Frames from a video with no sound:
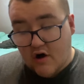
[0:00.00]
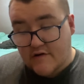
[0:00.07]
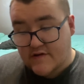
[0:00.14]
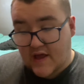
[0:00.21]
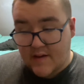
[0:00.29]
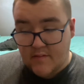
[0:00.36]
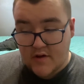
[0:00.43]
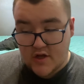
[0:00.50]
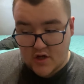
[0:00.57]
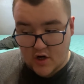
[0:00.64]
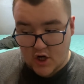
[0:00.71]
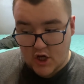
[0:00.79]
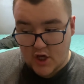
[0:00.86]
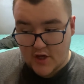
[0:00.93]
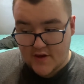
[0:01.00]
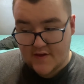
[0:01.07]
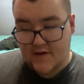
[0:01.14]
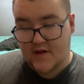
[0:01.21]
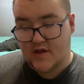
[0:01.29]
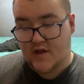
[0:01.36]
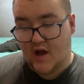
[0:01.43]
out Damien Dark to the
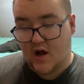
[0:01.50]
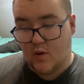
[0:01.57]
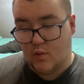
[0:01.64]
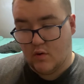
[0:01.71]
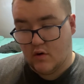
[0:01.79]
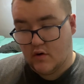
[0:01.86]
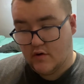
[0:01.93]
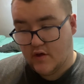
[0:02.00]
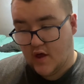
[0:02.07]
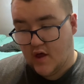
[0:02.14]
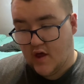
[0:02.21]
entire world,